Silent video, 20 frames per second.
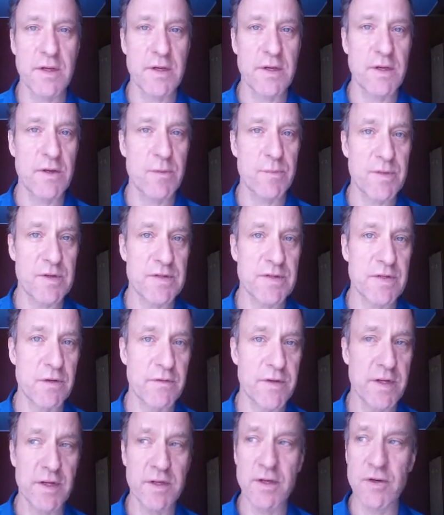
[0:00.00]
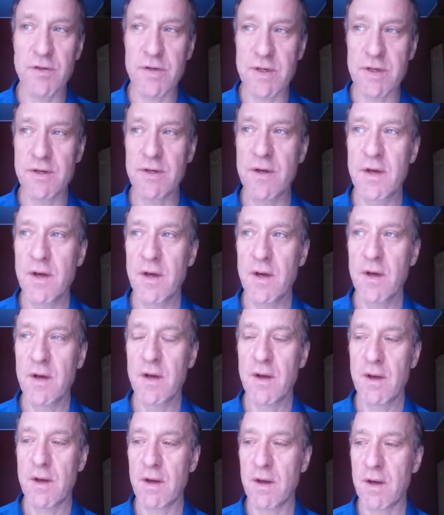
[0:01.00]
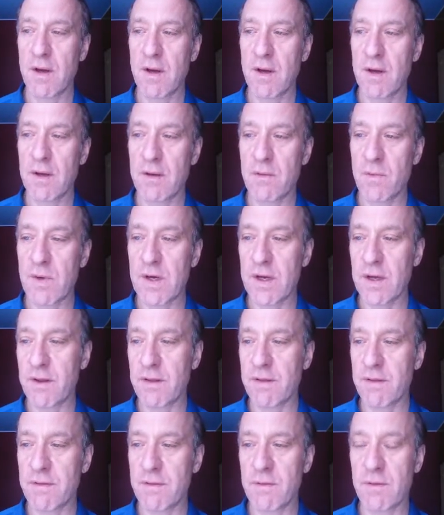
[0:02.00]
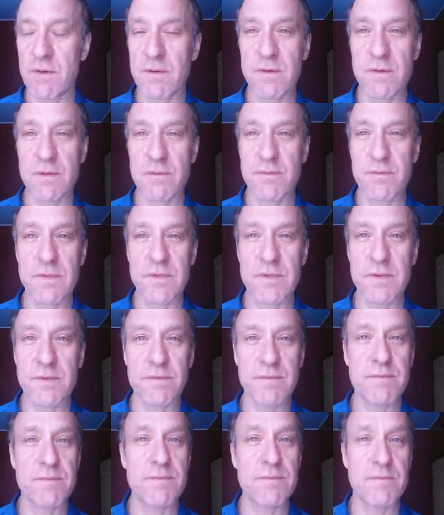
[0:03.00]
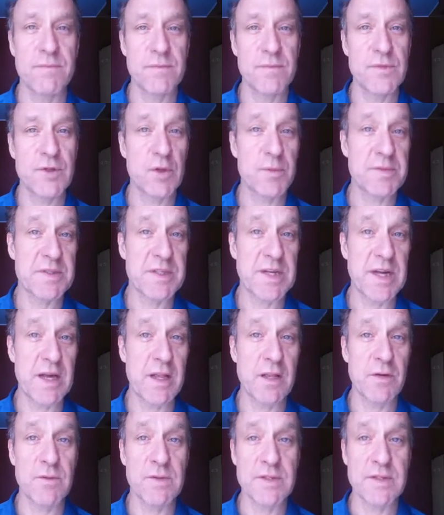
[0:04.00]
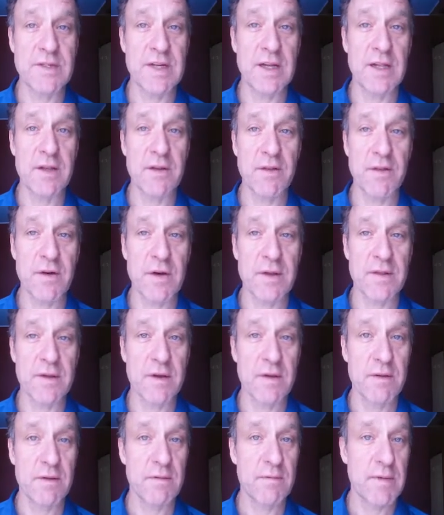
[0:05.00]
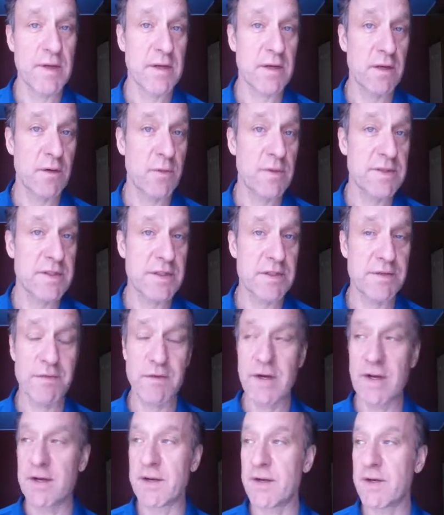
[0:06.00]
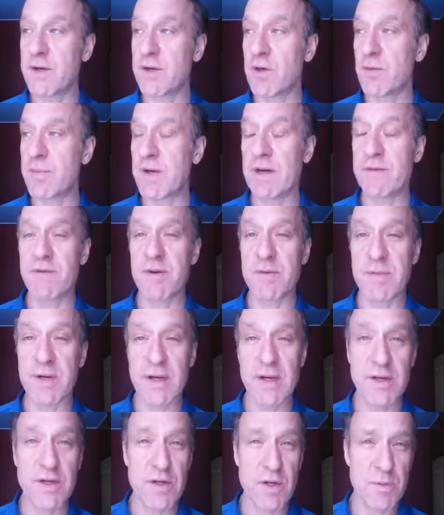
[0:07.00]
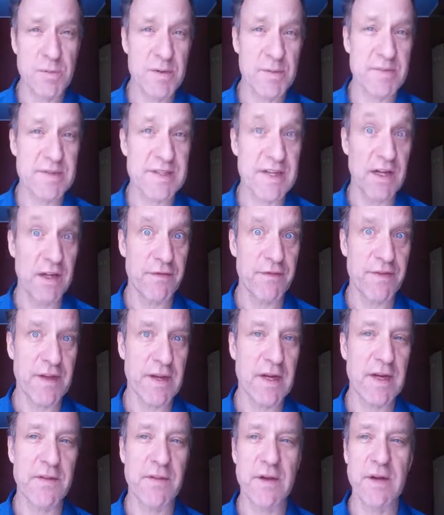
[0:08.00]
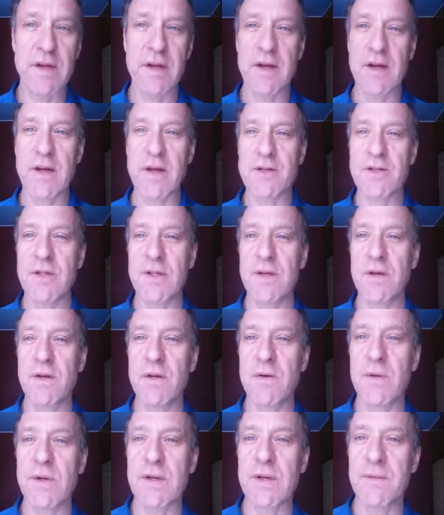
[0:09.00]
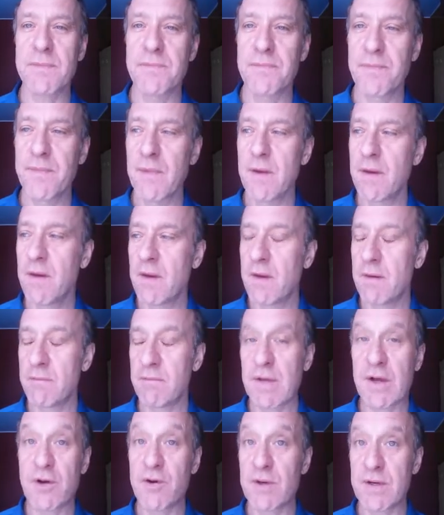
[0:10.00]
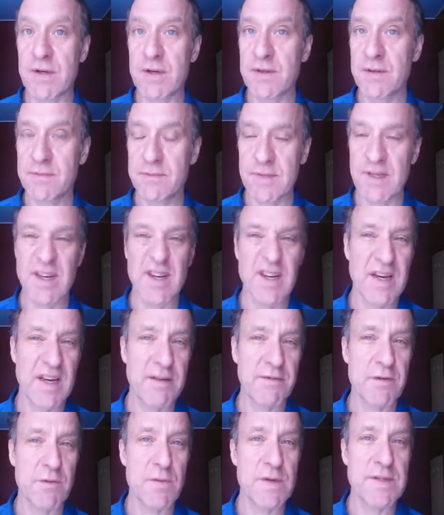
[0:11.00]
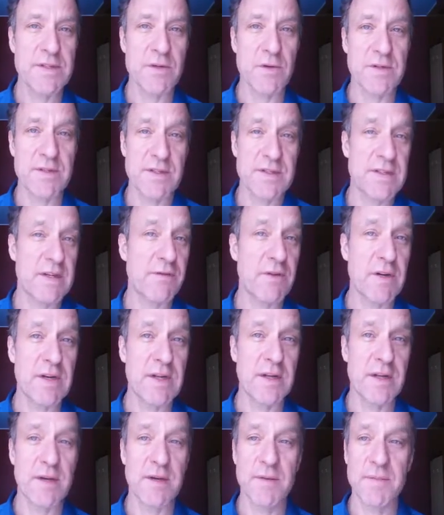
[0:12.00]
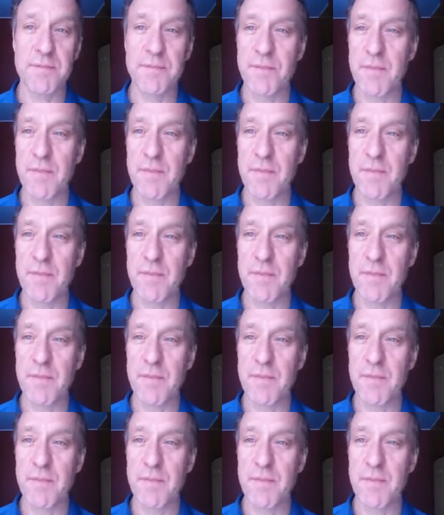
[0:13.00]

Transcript: He duped the Soviet Union uh, when he uh, uh, duped Stalin when Stalin thought that Hitler was his friend. He duped everybody. He duped himself, thinking that he could actually do it. He couldn't. He didn't have the resources. Never did.